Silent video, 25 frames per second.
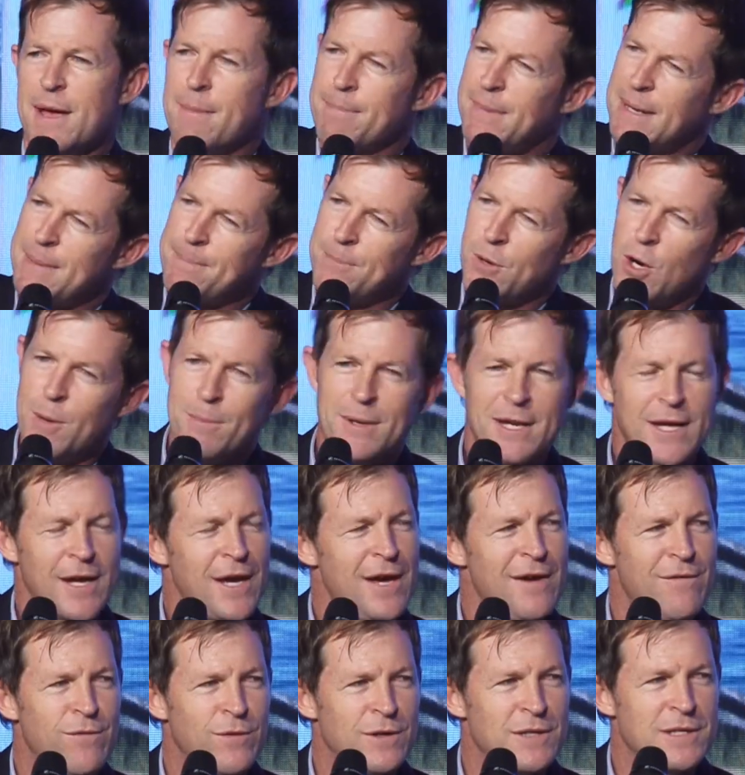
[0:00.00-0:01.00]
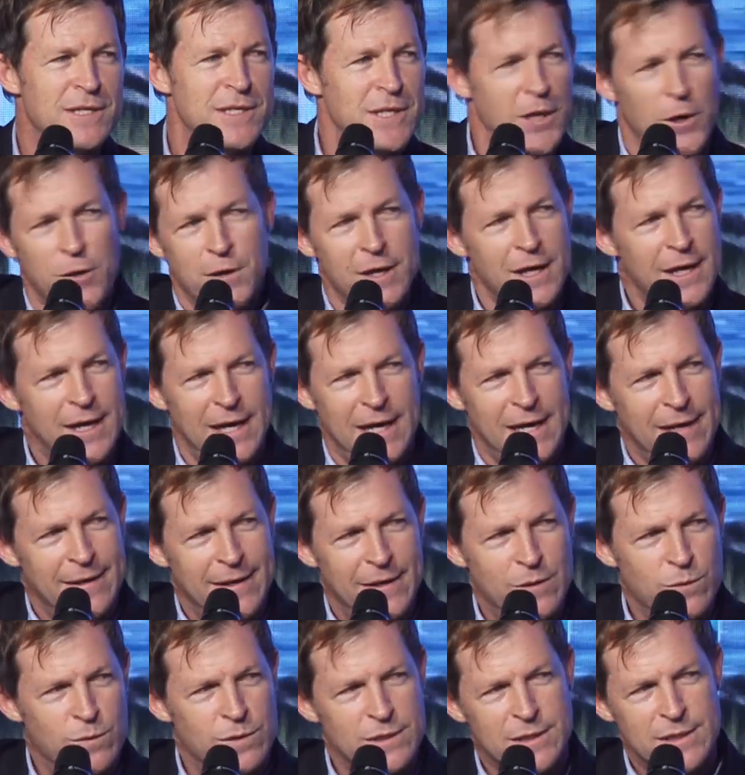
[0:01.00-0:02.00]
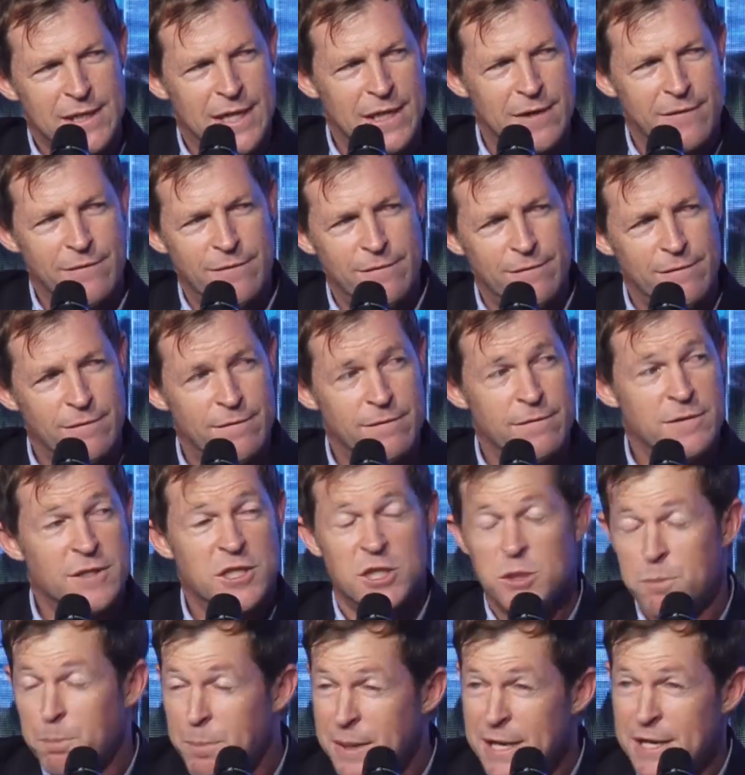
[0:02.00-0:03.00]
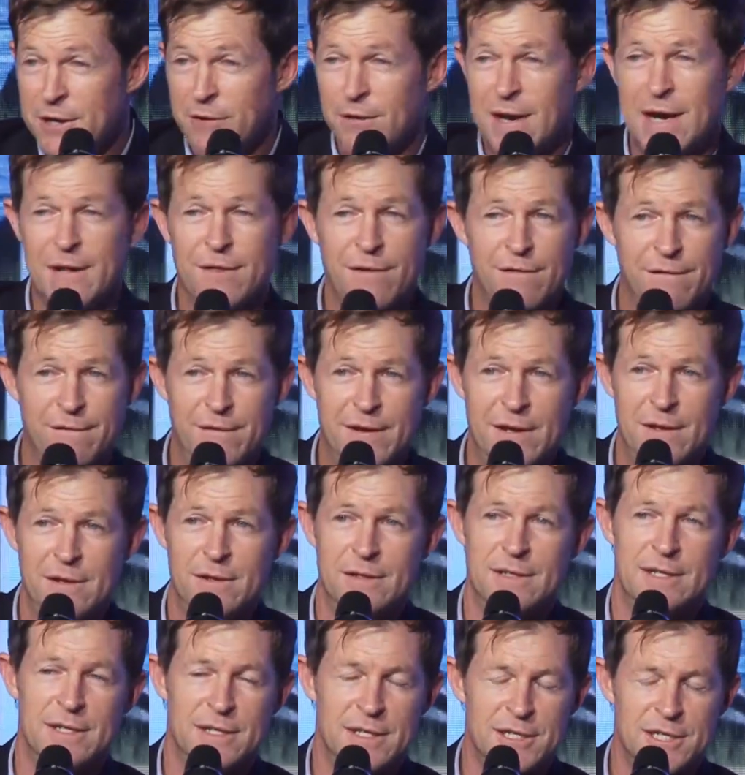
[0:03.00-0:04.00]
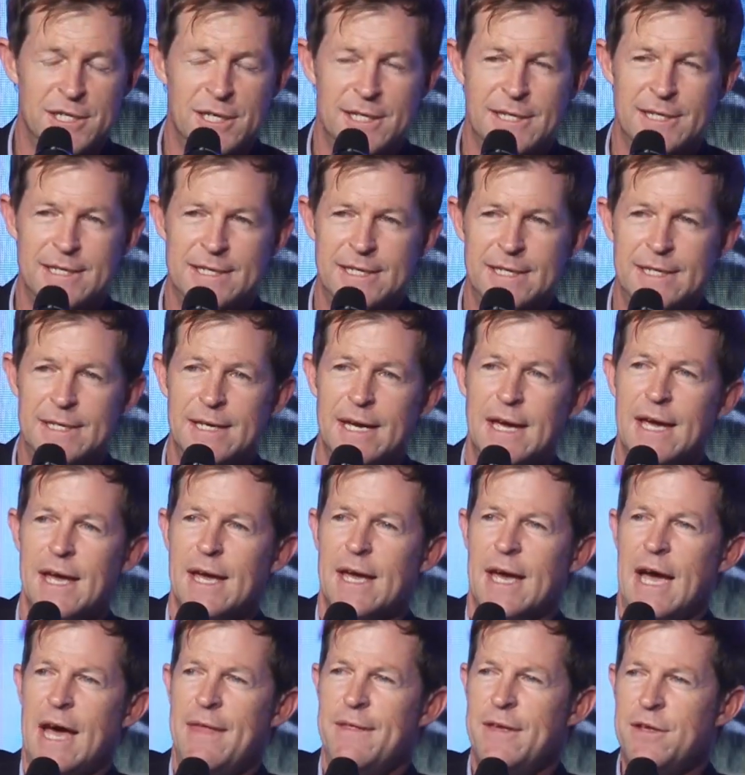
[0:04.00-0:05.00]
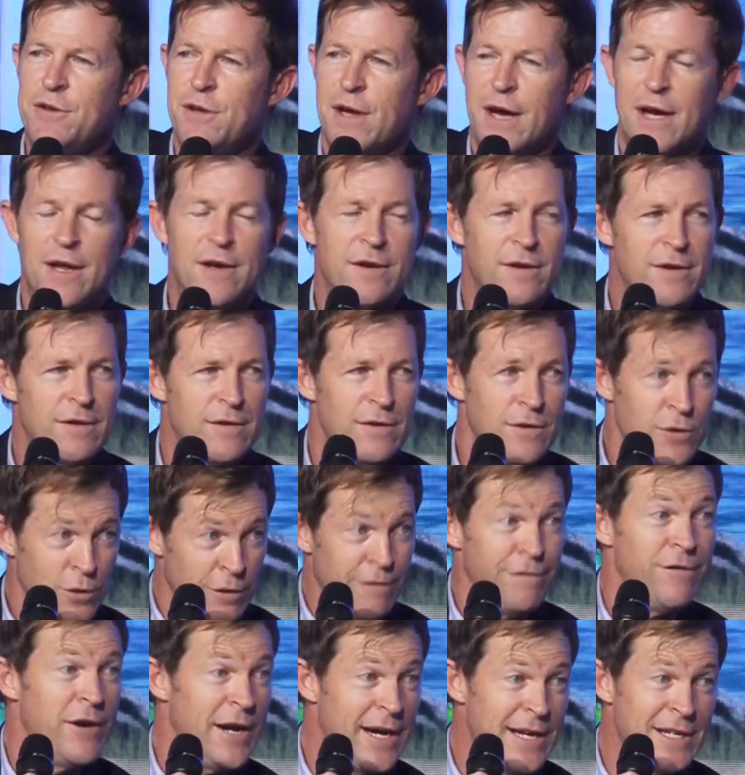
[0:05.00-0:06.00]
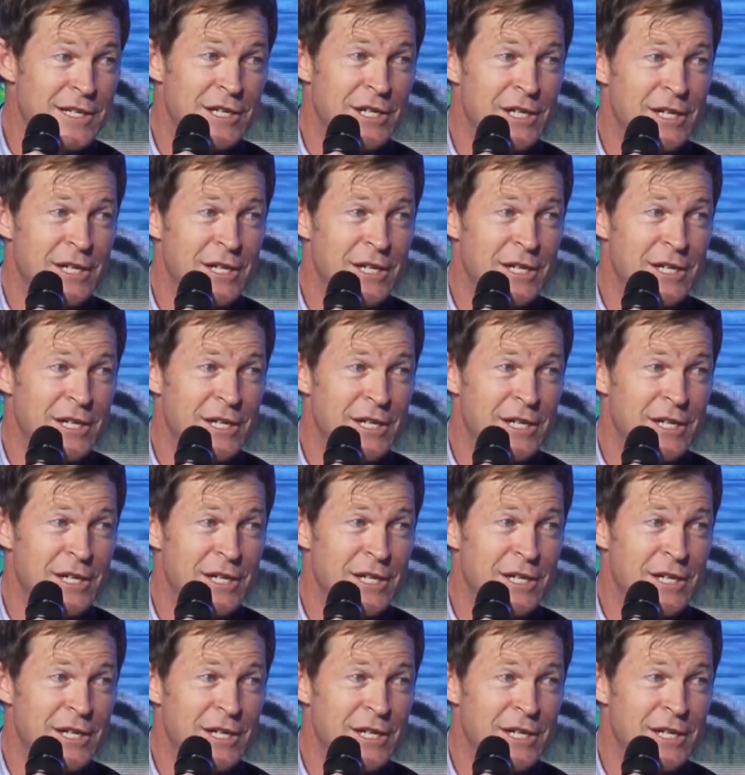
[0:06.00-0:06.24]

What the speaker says: But Mohammad Kaif was the only guy that was kind of speed around the field and agility. And then you had Yuvraj.